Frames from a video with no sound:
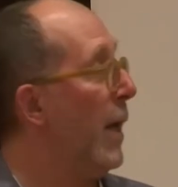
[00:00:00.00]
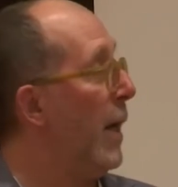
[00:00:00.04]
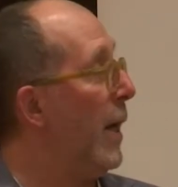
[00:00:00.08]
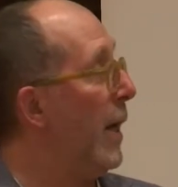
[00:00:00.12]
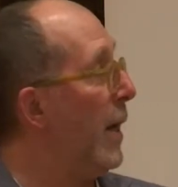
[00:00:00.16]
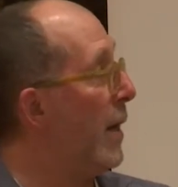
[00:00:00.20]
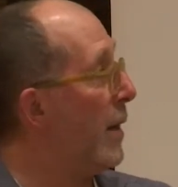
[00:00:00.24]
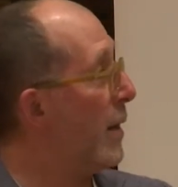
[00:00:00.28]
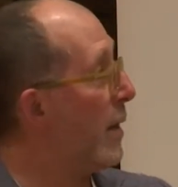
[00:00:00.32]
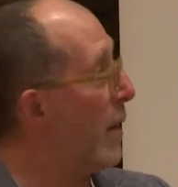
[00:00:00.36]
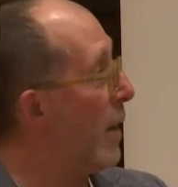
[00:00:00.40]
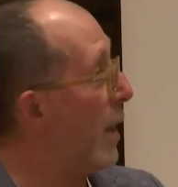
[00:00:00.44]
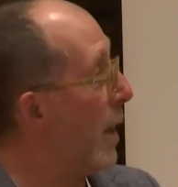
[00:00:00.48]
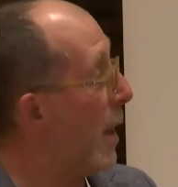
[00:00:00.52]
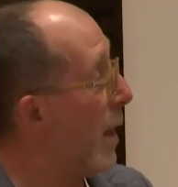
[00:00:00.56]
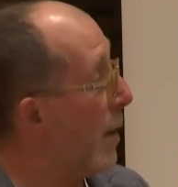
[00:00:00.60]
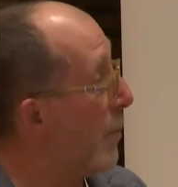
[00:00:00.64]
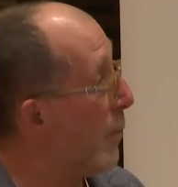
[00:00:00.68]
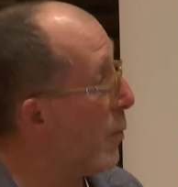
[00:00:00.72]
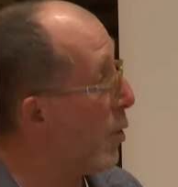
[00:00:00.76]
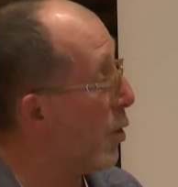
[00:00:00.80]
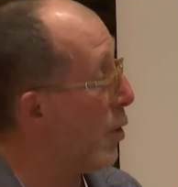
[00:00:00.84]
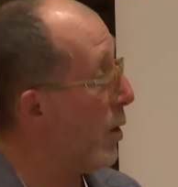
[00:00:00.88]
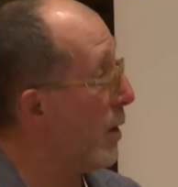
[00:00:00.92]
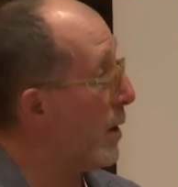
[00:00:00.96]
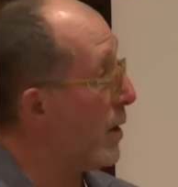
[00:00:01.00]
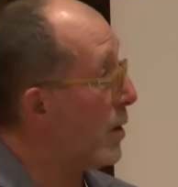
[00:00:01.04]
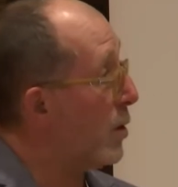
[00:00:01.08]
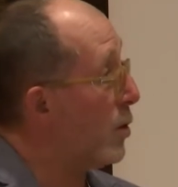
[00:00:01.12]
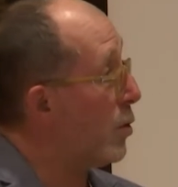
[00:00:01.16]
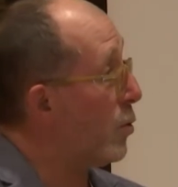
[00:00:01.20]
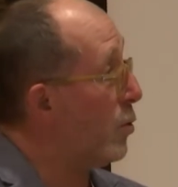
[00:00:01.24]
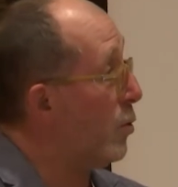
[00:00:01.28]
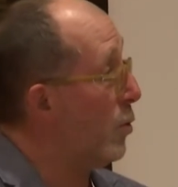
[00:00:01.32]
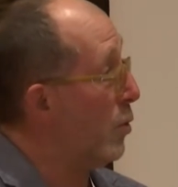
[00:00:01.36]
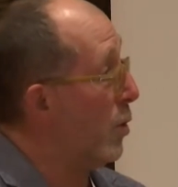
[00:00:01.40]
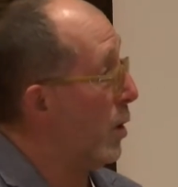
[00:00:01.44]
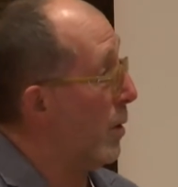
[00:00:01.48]
And I'm going
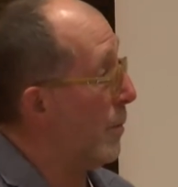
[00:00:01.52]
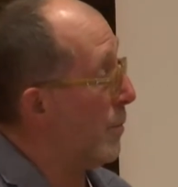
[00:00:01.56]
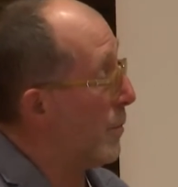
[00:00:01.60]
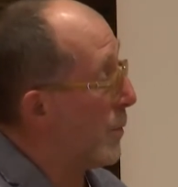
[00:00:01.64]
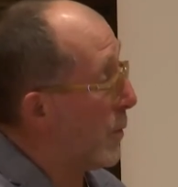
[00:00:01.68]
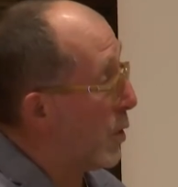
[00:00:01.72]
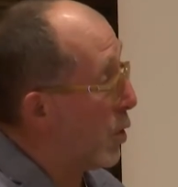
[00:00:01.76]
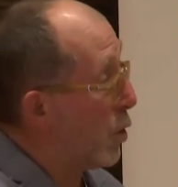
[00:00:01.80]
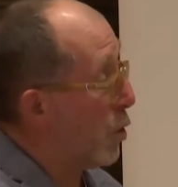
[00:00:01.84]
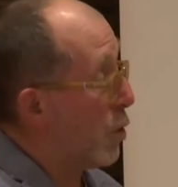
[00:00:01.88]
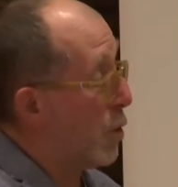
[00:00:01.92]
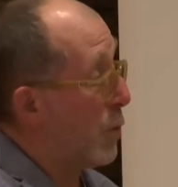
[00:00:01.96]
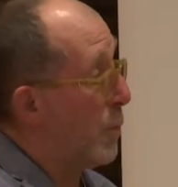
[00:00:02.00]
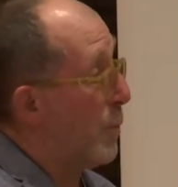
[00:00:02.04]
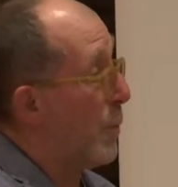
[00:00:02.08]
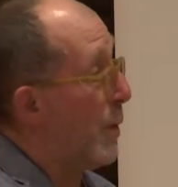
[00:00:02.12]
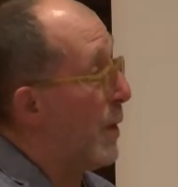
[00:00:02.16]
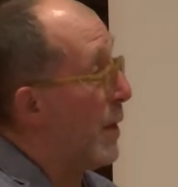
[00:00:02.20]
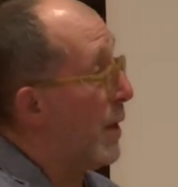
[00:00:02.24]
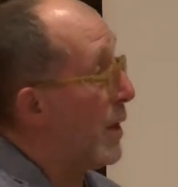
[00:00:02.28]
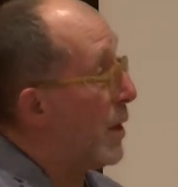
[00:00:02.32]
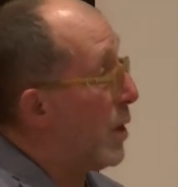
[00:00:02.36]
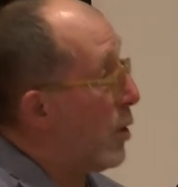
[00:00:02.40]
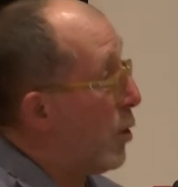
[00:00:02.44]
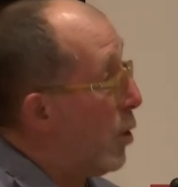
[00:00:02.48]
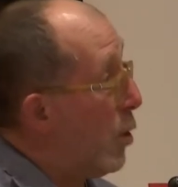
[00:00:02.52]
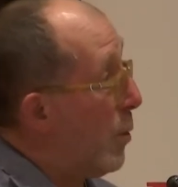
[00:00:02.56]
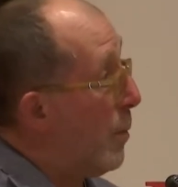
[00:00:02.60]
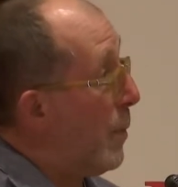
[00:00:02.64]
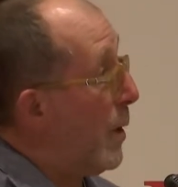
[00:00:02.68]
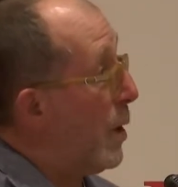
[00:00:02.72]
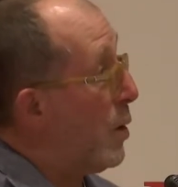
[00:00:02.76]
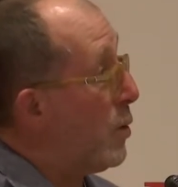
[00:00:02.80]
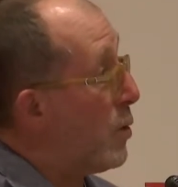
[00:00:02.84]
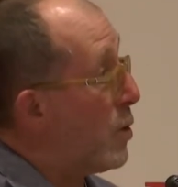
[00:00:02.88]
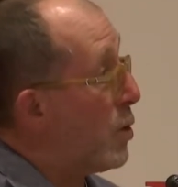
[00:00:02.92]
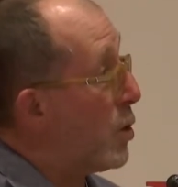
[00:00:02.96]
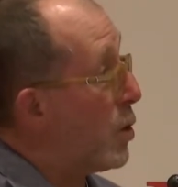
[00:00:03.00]
to speak
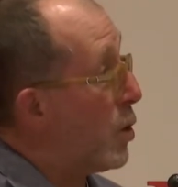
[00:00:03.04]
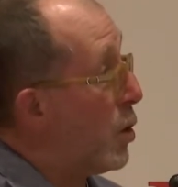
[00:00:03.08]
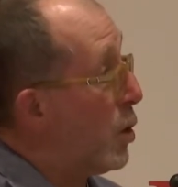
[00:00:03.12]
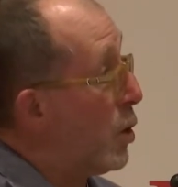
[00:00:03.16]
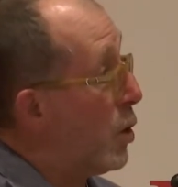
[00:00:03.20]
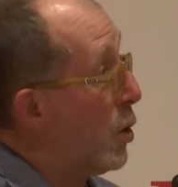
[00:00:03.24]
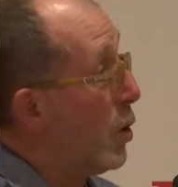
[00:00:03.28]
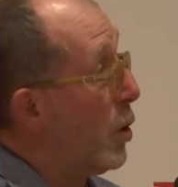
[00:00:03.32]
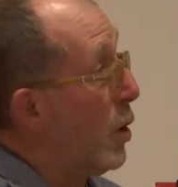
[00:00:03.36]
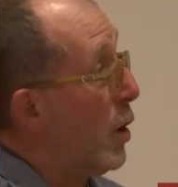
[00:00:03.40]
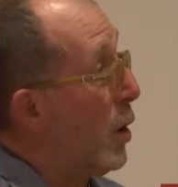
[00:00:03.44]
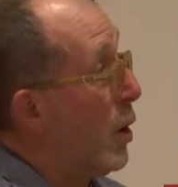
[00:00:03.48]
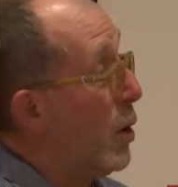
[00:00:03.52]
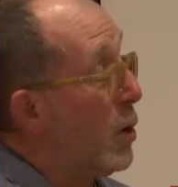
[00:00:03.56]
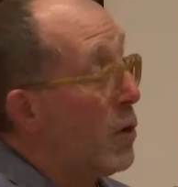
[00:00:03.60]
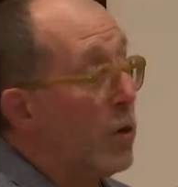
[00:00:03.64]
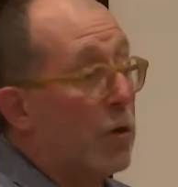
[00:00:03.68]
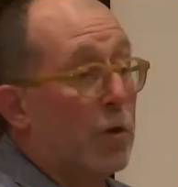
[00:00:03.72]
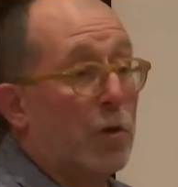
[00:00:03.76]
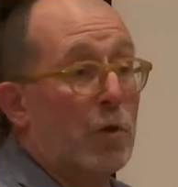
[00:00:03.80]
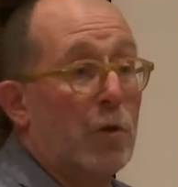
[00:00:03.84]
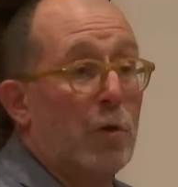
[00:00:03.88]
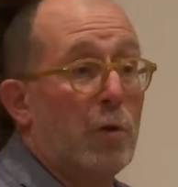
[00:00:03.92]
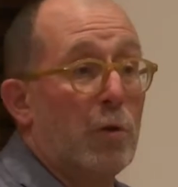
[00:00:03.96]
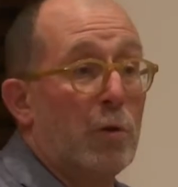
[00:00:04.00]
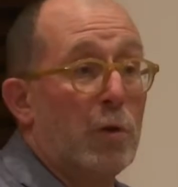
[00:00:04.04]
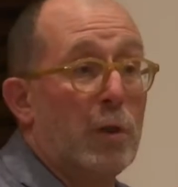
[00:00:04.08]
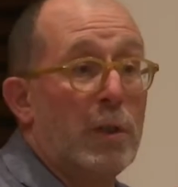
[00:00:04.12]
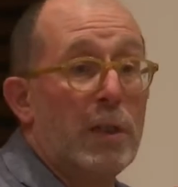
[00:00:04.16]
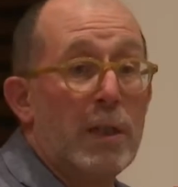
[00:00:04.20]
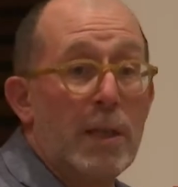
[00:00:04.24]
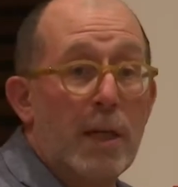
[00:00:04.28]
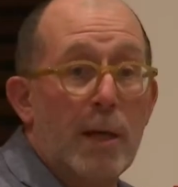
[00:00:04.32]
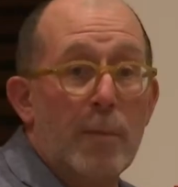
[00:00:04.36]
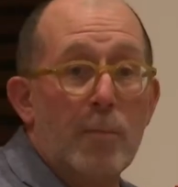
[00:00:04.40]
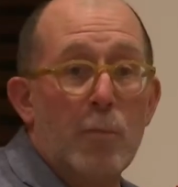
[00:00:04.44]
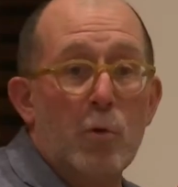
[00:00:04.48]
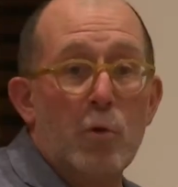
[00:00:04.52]
about the
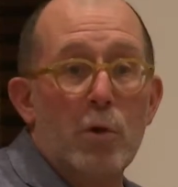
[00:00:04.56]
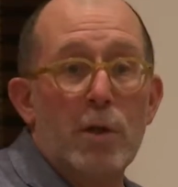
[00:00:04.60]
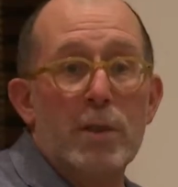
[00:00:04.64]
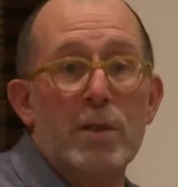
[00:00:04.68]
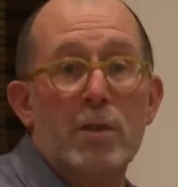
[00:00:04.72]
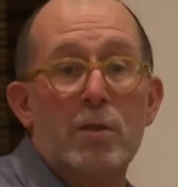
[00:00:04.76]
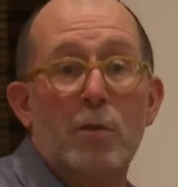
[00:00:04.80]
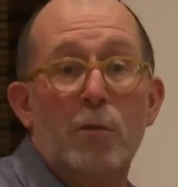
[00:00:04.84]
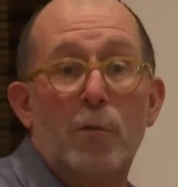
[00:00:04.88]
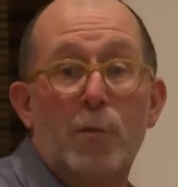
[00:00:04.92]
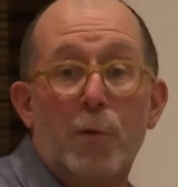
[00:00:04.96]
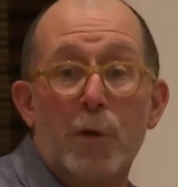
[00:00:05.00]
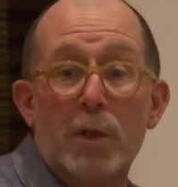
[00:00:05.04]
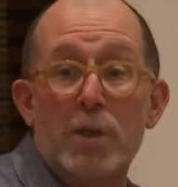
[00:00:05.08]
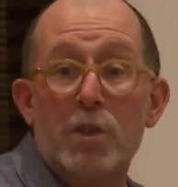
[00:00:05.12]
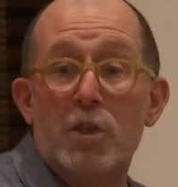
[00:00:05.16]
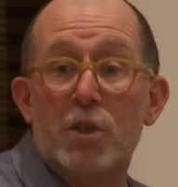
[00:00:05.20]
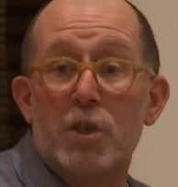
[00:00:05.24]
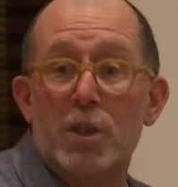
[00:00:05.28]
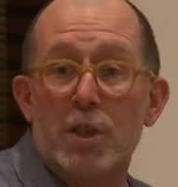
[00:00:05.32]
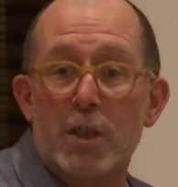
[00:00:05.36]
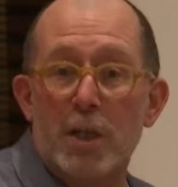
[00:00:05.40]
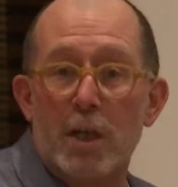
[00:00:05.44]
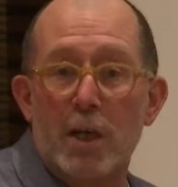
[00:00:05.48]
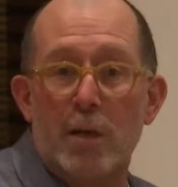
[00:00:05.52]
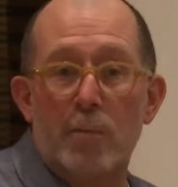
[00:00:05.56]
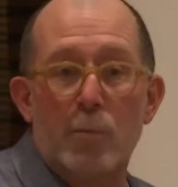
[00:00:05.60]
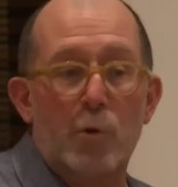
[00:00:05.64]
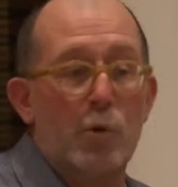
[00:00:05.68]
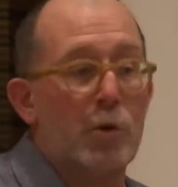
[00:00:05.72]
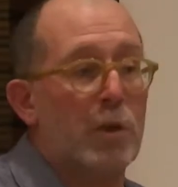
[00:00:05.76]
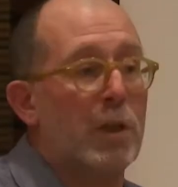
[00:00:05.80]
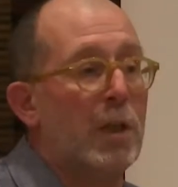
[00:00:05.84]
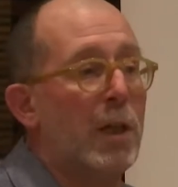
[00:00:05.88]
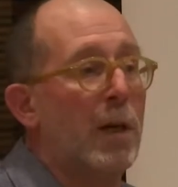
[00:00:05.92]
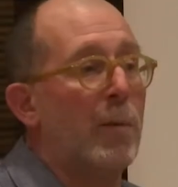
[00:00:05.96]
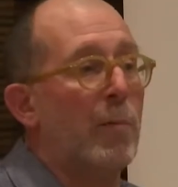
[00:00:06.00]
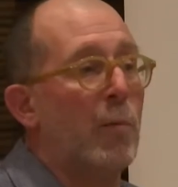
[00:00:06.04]
DMO and the French DMO,
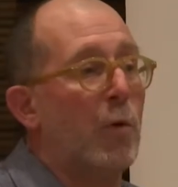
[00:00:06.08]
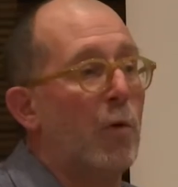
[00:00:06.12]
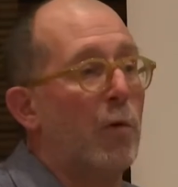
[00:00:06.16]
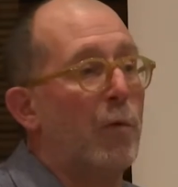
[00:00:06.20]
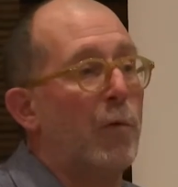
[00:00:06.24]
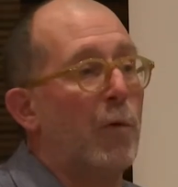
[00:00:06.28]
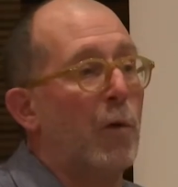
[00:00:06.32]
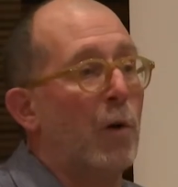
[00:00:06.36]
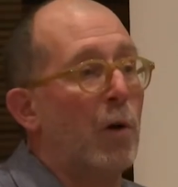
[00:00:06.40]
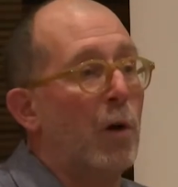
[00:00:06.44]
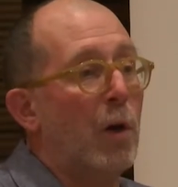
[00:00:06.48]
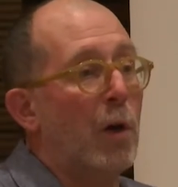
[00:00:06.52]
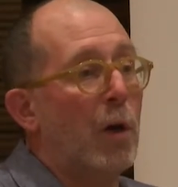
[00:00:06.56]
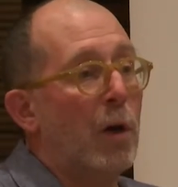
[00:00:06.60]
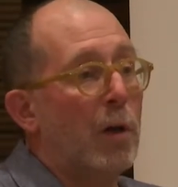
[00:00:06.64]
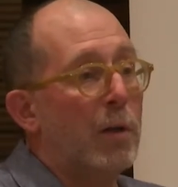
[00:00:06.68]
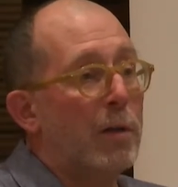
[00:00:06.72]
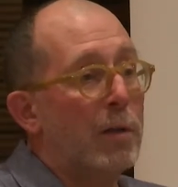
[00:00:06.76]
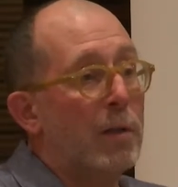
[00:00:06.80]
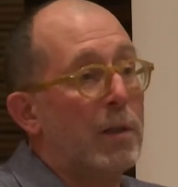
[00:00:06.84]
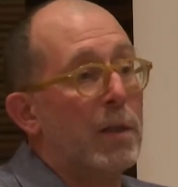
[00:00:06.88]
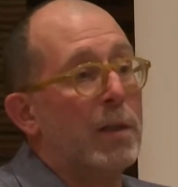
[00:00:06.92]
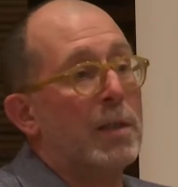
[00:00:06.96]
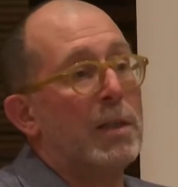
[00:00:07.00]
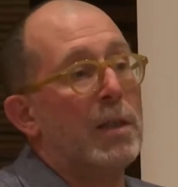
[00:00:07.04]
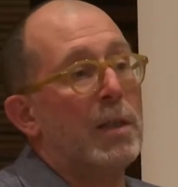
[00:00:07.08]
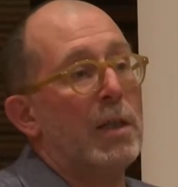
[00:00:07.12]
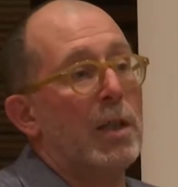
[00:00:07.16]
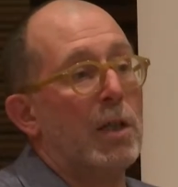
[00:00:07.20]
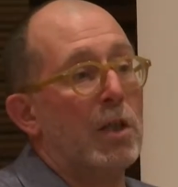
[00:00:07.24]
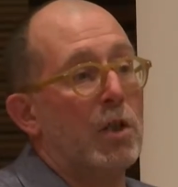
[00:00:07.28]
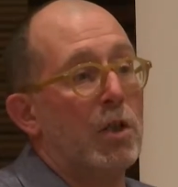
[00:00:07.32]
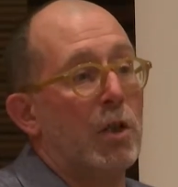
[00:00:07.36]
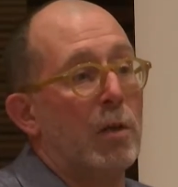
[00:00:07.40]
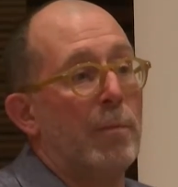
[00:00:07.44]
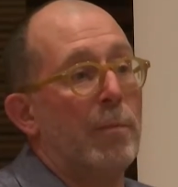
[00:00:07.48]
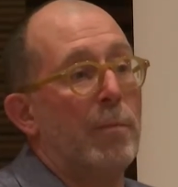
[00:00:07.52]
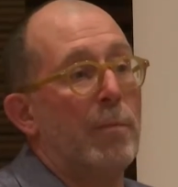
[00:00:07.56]
DMO for
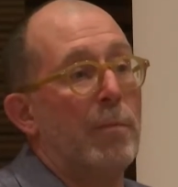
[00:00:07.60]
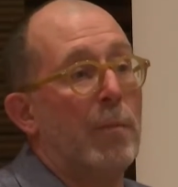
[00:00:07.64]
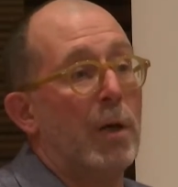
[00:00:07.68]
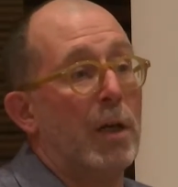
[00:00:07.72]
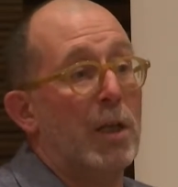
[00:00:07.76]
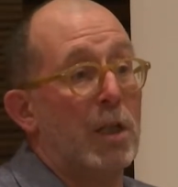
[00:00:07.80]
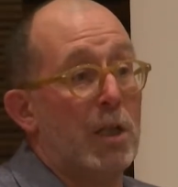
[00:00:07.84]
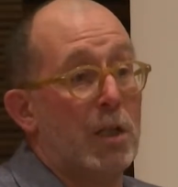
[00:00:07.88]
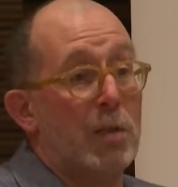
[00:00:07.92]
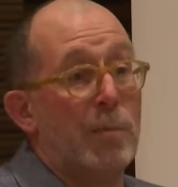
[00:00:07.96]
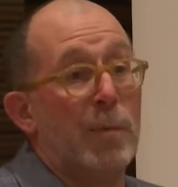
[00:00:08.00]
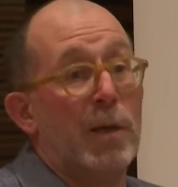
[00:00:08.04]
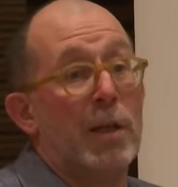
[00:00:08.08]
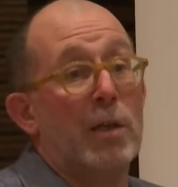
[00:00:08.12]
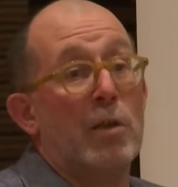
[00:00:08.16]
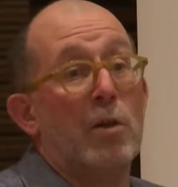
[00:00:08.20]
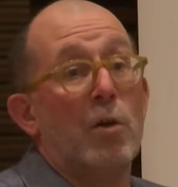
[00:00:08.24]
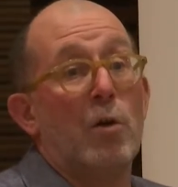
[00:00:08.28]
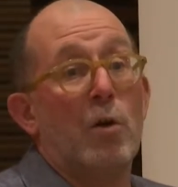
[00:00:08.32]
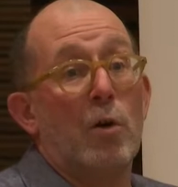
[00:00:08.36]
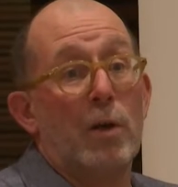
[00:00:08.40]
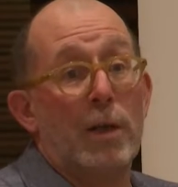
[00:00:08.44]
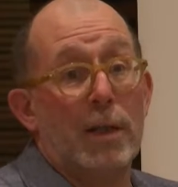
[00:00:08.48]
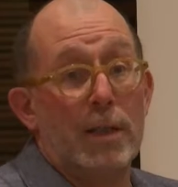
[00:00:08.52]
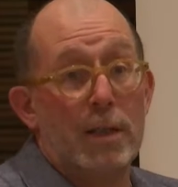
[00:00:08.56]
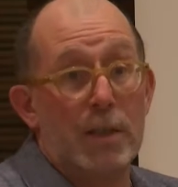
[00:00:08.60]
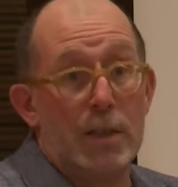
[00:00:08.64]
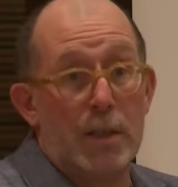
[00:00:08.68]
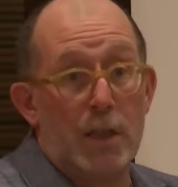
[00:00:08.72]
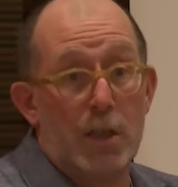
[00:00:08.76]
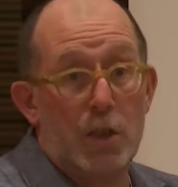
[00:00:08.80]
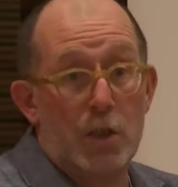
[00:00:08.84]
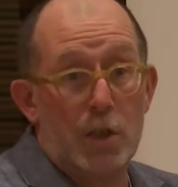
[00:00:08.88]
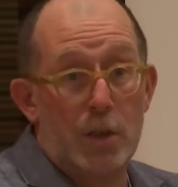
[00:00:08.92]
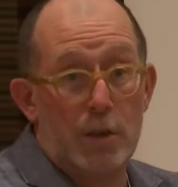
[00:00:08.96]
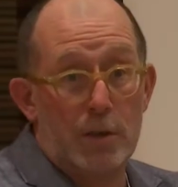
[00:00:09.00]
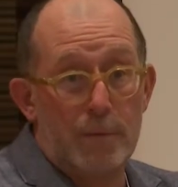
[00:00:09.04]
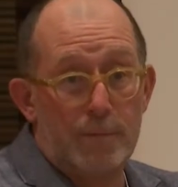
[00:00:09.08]
Destination Management
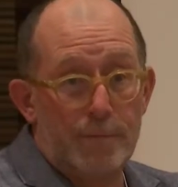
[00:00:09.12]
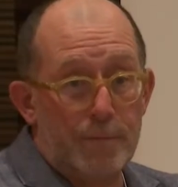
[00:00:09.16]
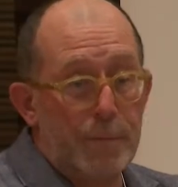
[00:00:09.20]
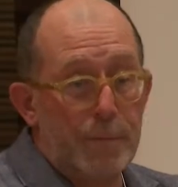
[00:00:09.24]
Organization,